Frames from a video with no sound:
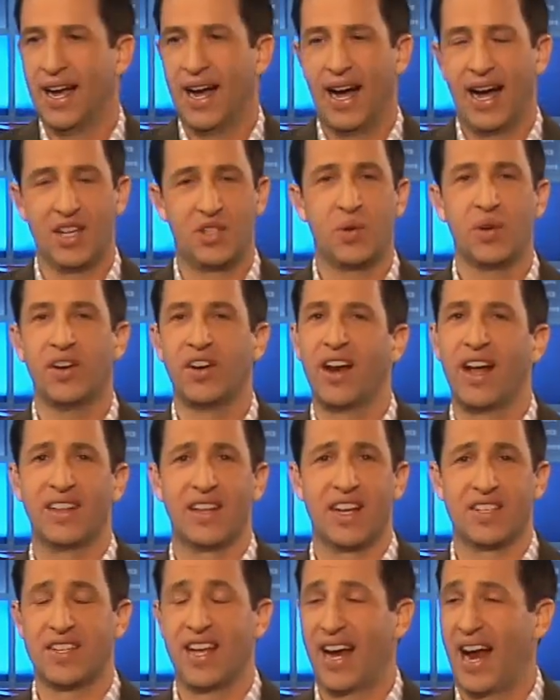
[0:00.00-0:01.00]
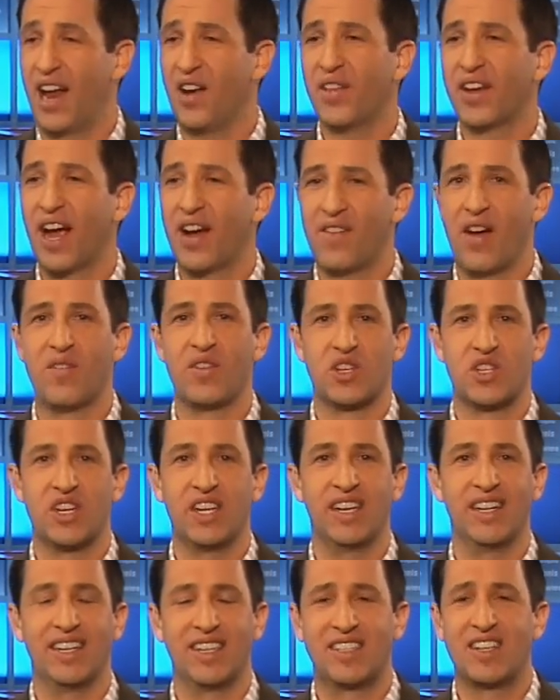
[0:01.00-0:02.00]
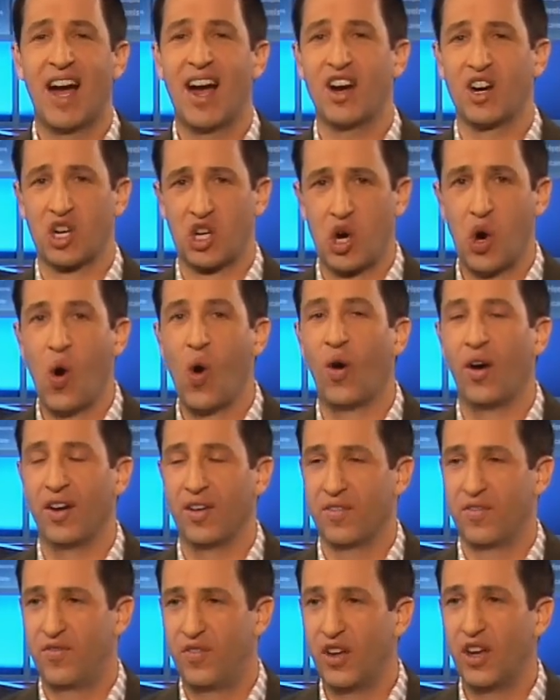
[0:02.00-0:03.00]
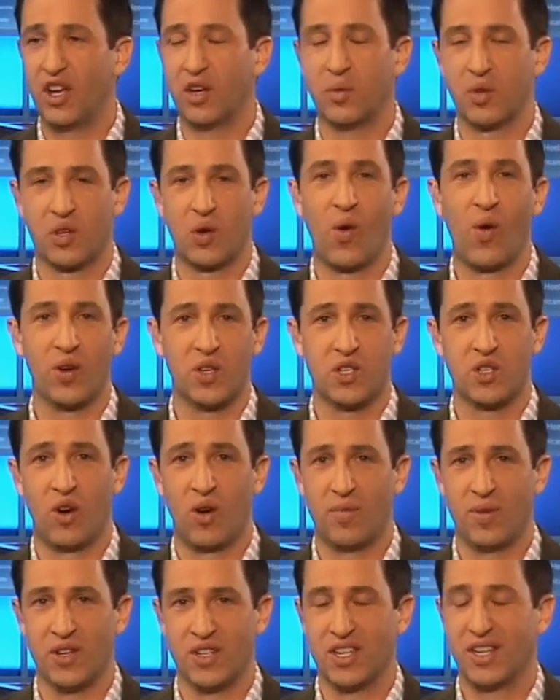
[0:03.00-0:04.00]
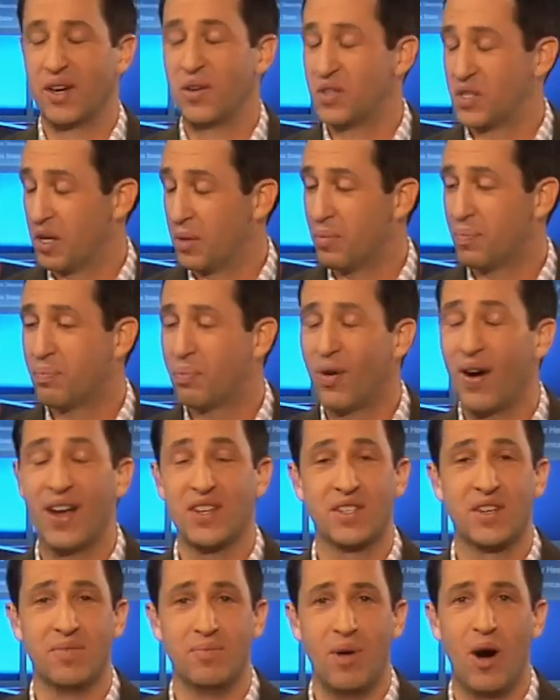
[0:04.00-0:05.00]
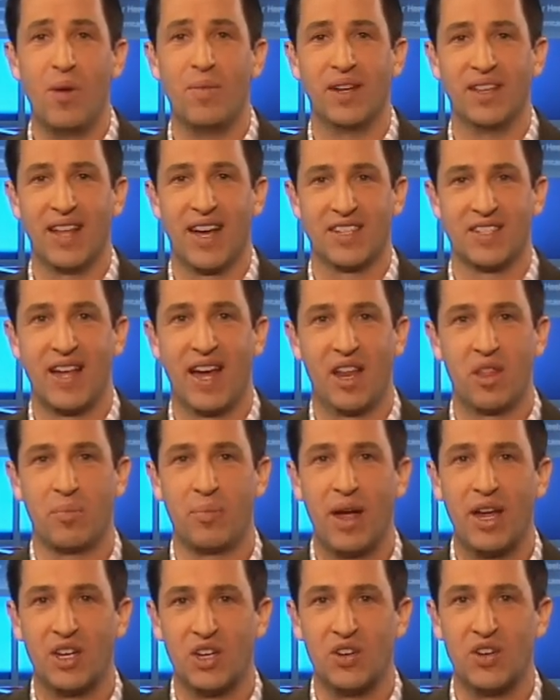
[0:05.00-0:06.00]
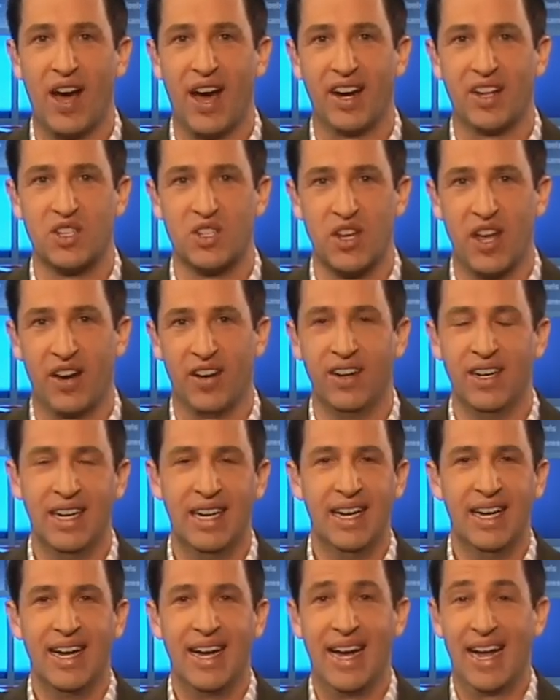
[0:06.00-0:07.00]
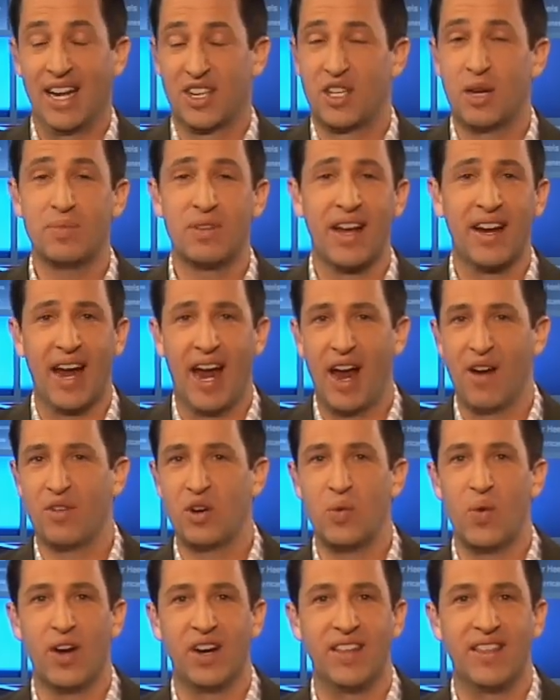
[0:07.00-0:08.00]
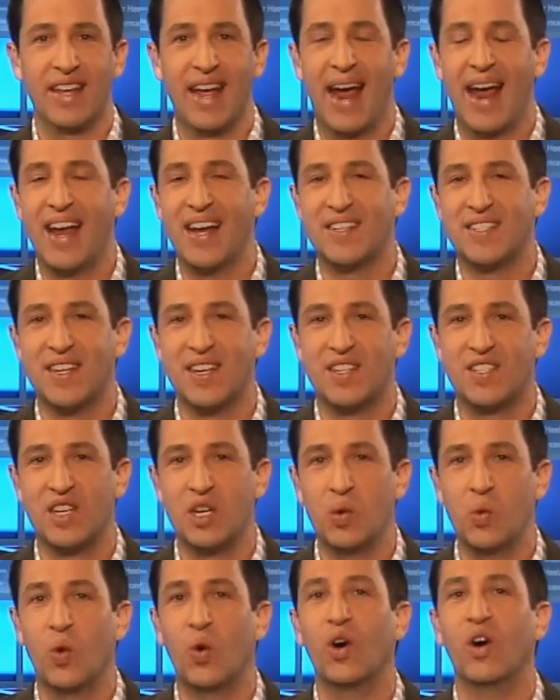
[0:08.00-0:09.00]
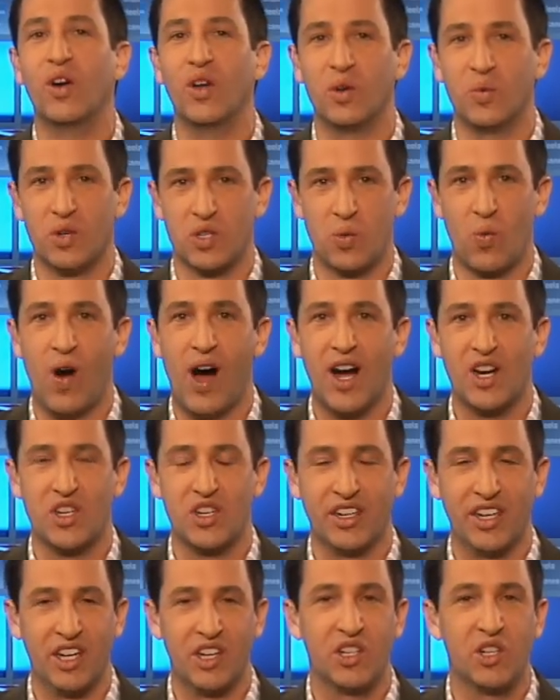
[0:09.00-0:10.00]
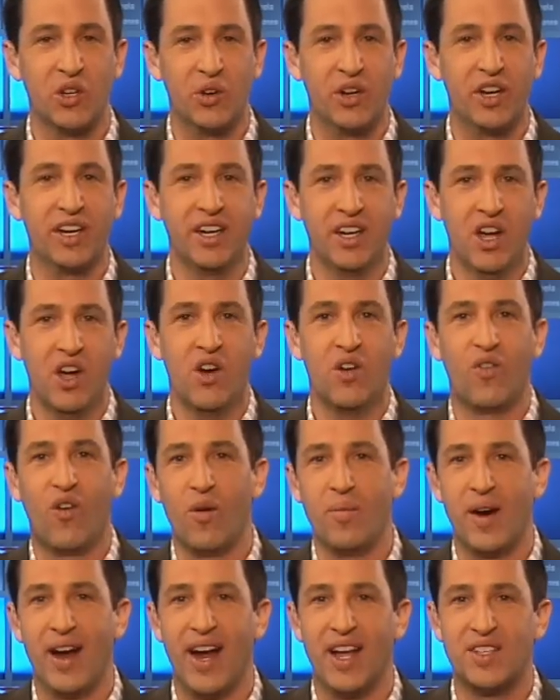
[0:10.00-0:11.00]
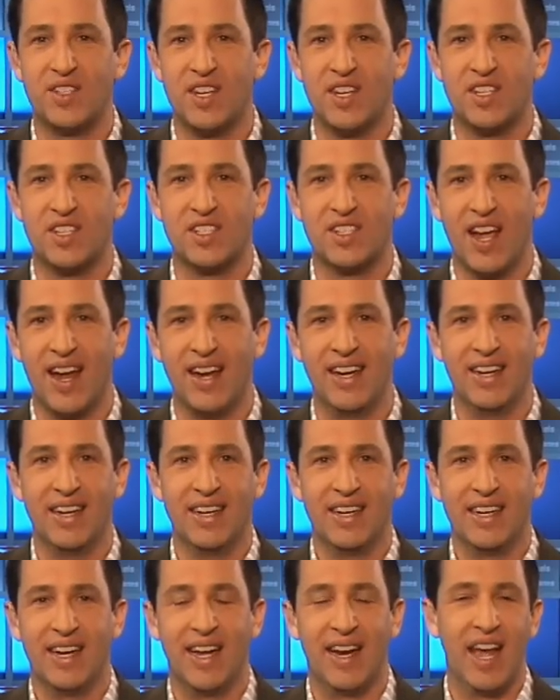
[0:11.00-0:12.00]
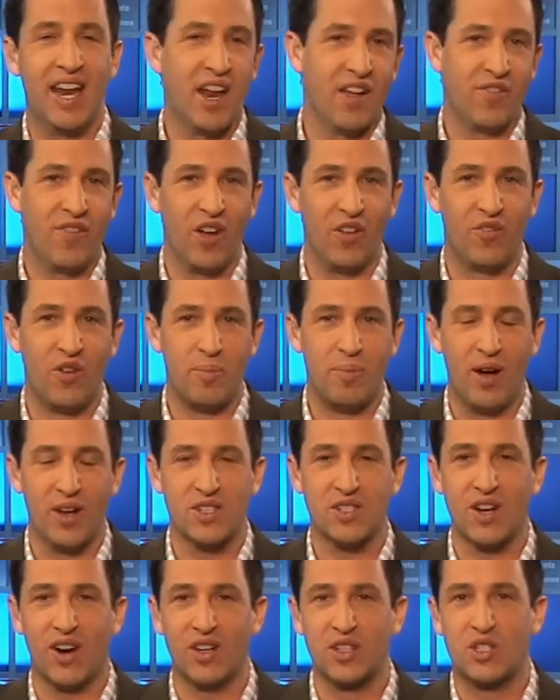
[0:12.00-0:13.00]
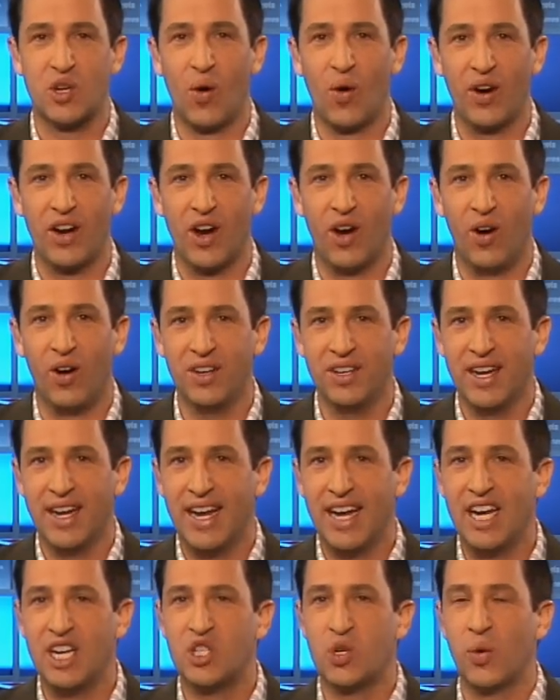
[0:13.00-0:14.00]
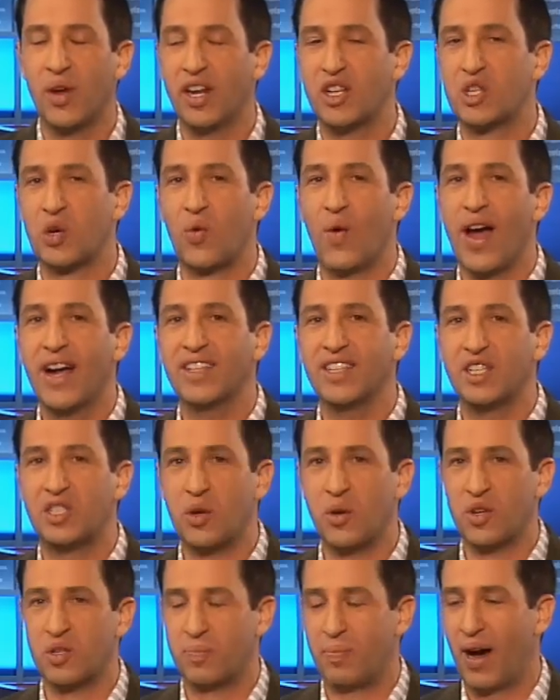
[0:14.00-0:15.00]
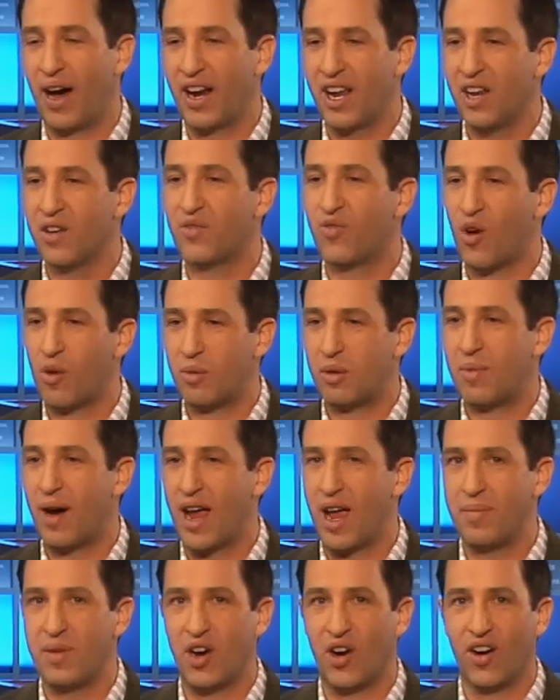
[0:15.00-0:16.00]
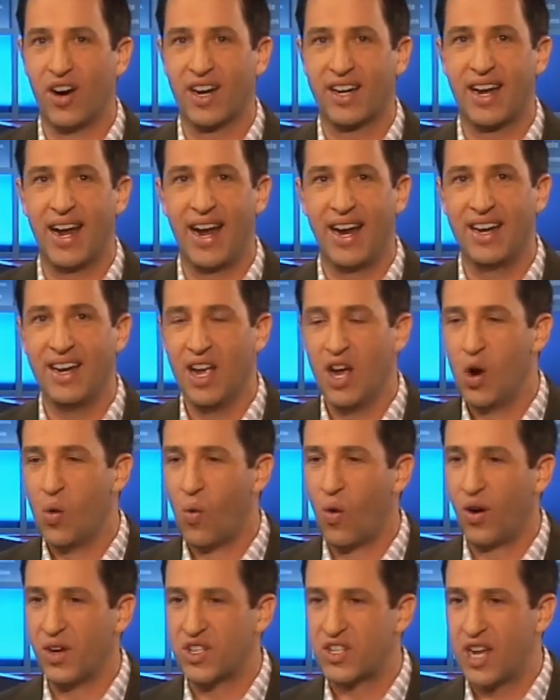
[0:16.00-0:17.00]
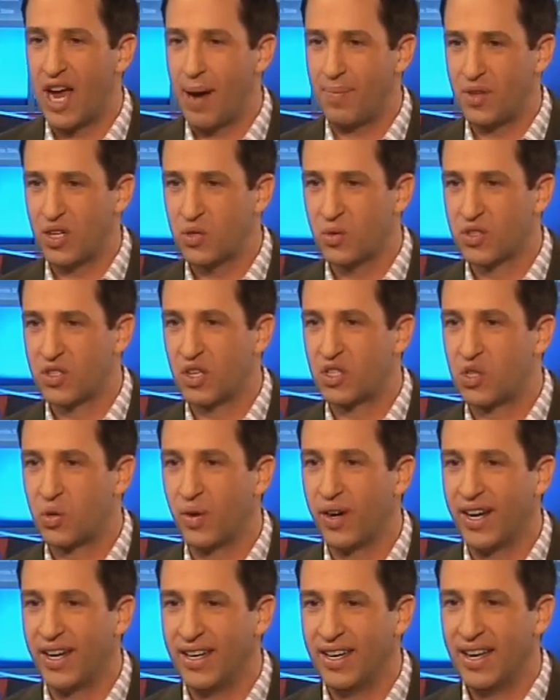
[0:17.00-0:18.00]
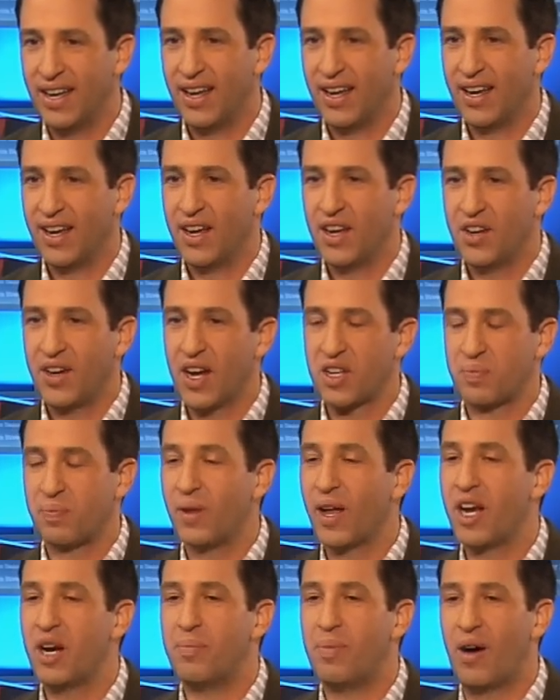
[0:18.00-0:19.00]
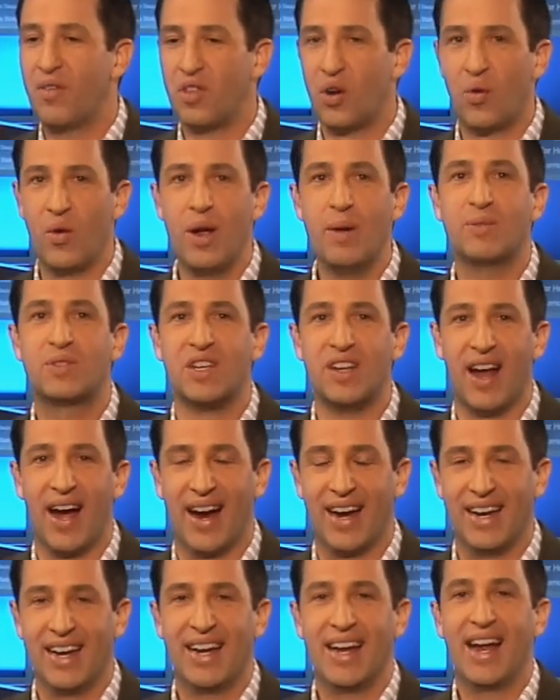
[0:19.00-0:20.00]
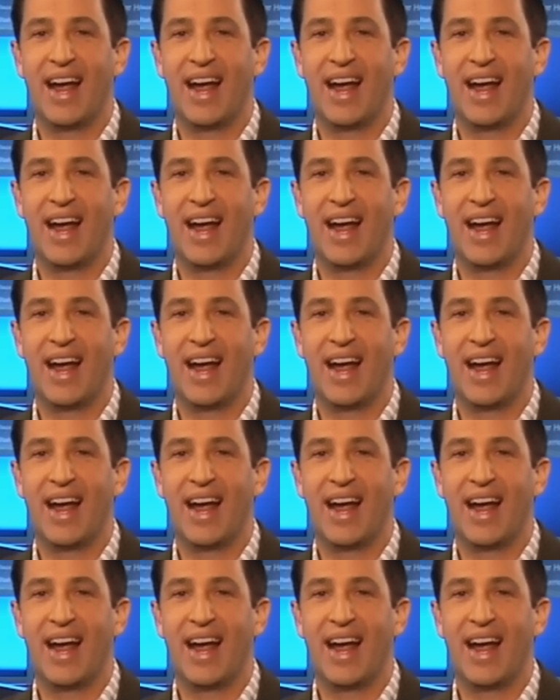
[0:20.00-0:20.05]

I tweeted it out last night. I don't think I've ever seen an entire court filled with court stormers. It was an impressive moment last night at the Bank United Center, and it seems like everyone in the ACC world was watching, including former NC State and NFL football star Torrey Holt. He tweeted directly to his buddy and former Miami Hurricane Warren Sapp. This was the tweet: "You guys are playing above the rim tonight."